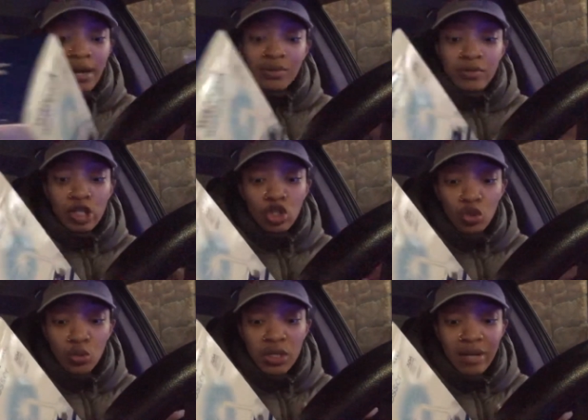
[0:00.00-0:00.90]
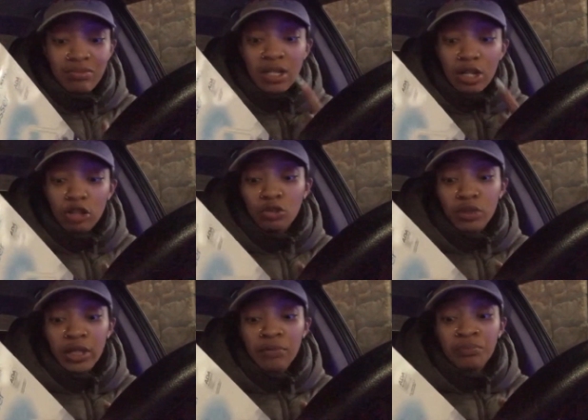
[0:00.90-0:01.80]
comes with two tips
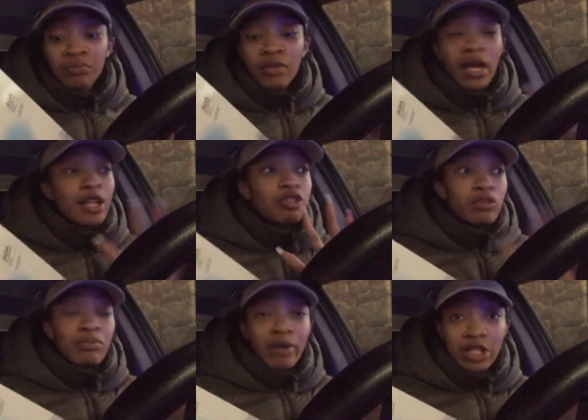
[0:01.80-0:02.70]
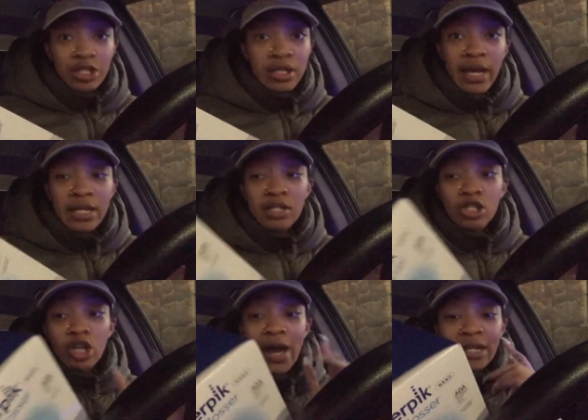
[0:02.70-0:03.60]
included and three pressure settings.
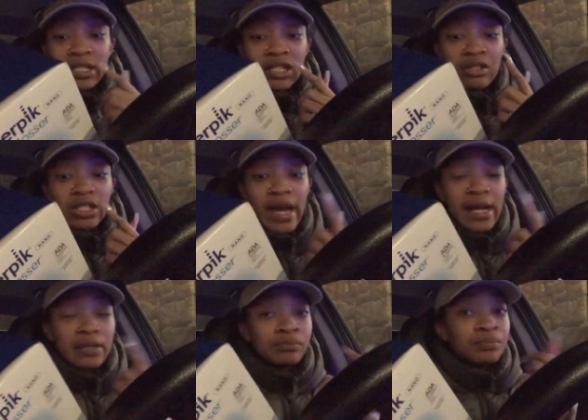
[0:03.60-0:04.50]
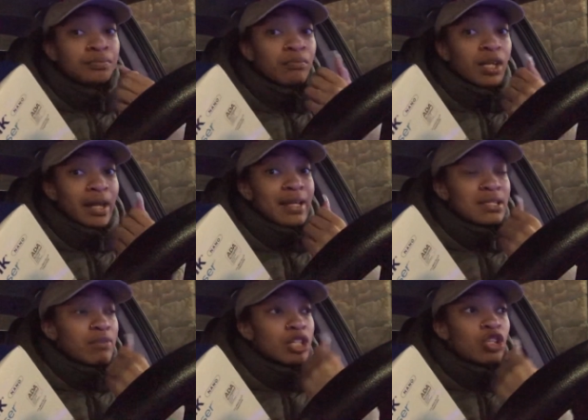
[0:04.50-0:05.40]
So I can still check like
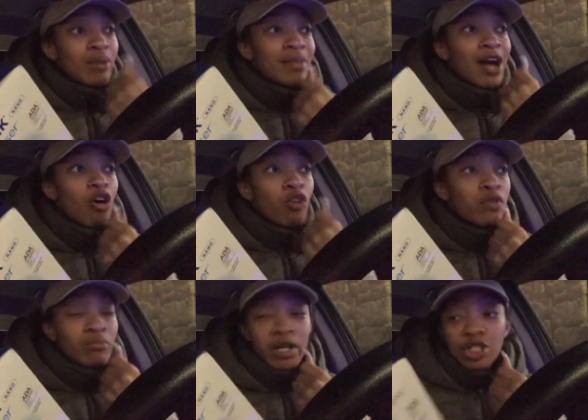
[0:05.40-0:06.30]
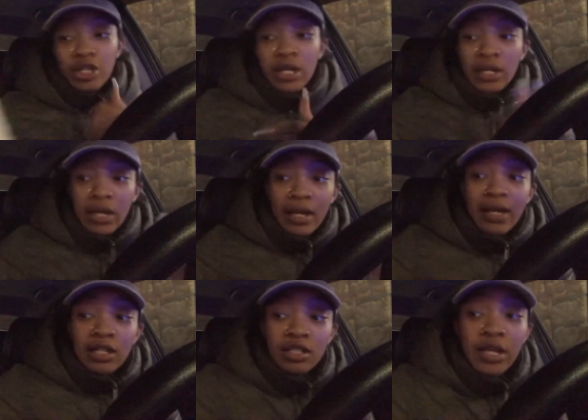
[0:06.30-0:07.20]
to make sure I'm not over brushing and I
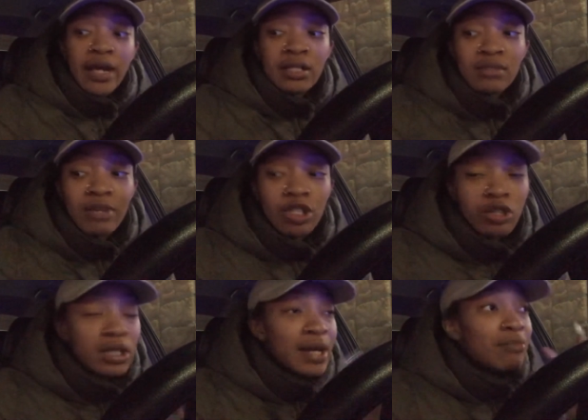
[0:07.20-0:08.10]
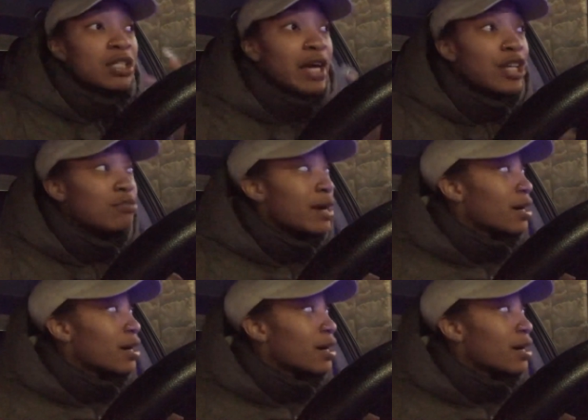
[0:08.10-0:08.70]
could check to make sure it's like massaging my